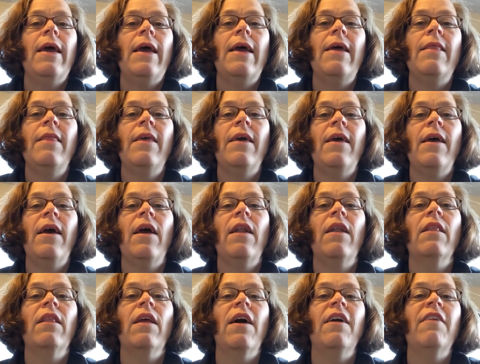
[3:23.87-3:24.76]
And they
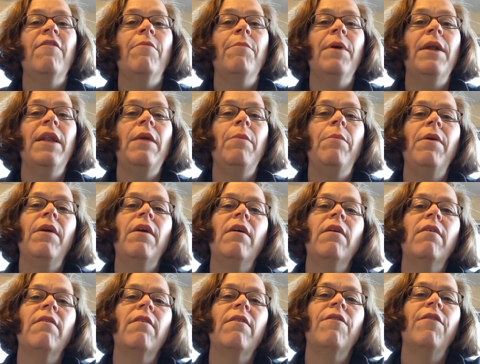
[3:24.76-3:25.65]
had a lot of money
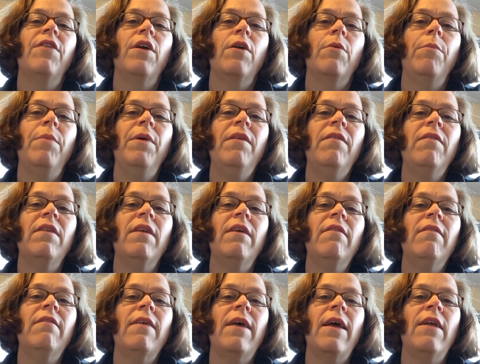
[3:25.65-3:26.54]
because of their
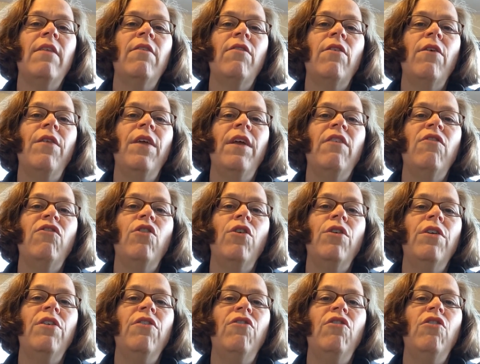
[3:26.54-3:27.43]
business, and so they
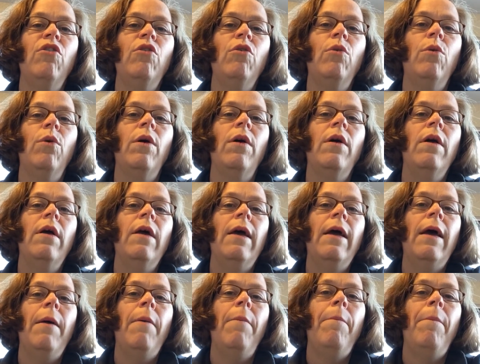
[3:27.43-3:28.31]
started to
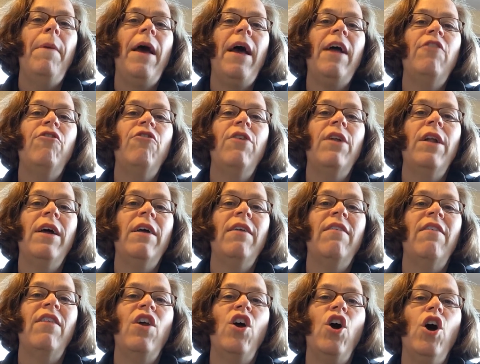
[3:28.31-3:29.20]

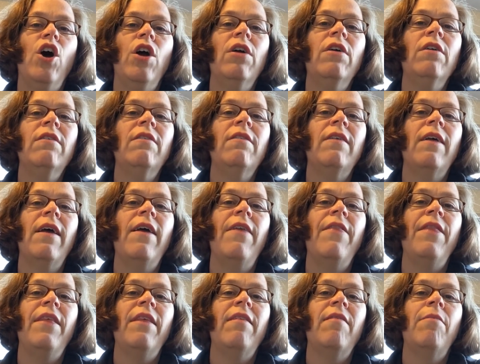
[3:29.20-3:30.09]
patronize the arts,
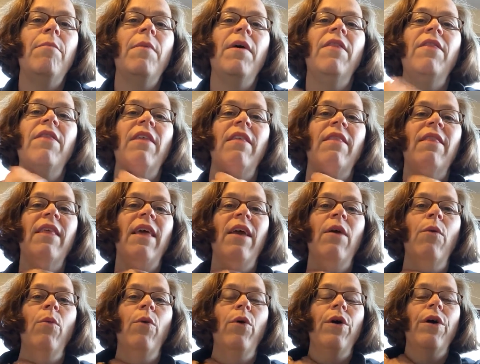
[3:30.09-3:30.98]
and this meant that
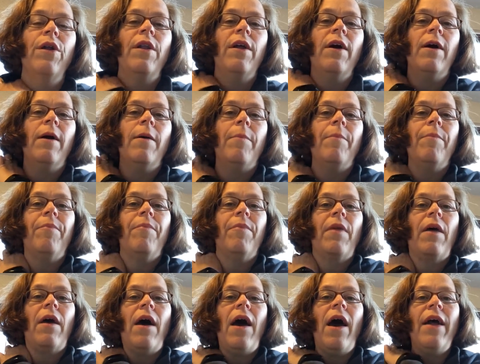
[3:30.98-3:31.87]
they would
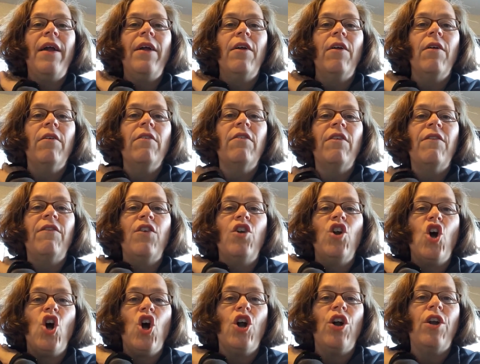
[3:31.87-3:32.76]
hire
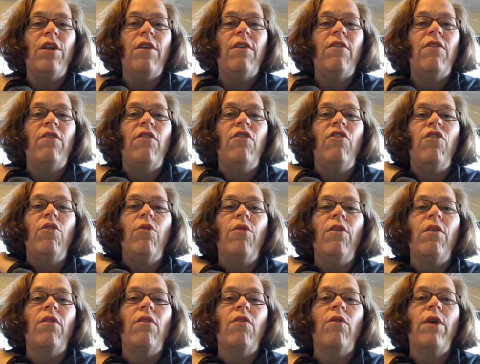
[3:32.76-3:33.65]
different artists to do
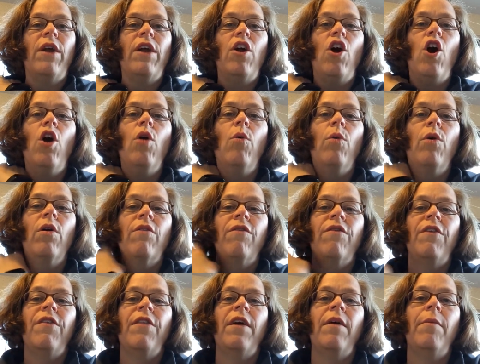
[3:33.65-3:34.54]
this great artwork
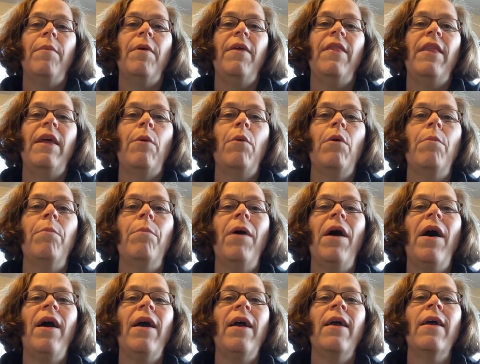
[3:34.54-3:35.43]
for them, and they would
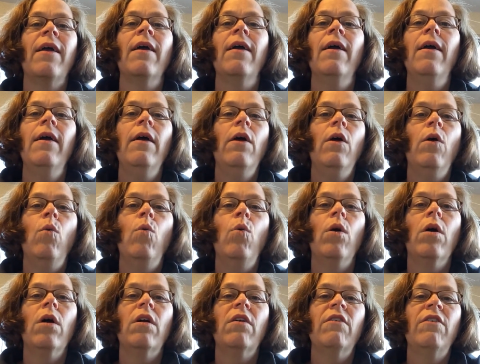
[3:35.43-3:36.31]
buy
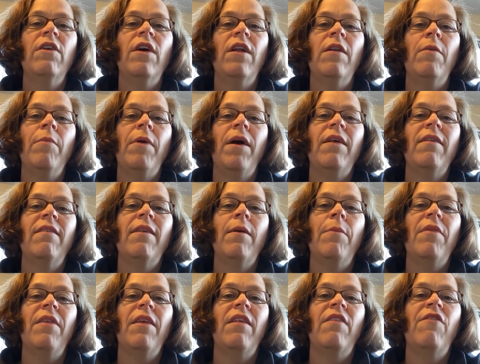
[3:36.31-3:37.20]
work done by
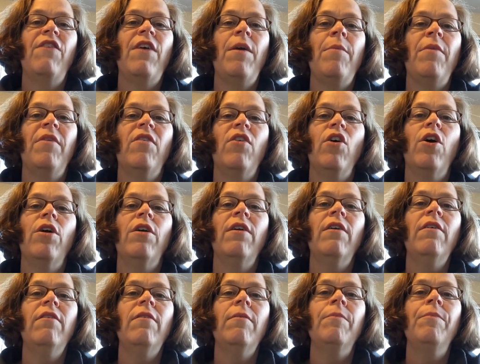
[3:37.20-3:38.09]
some of these famous
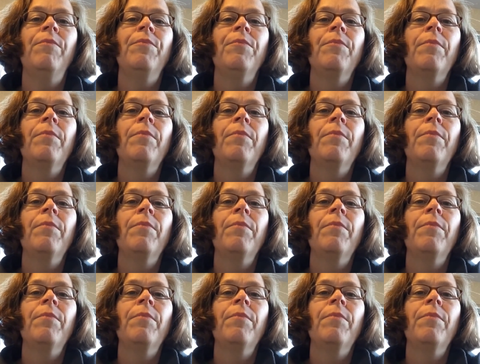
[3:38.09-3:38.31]
artists.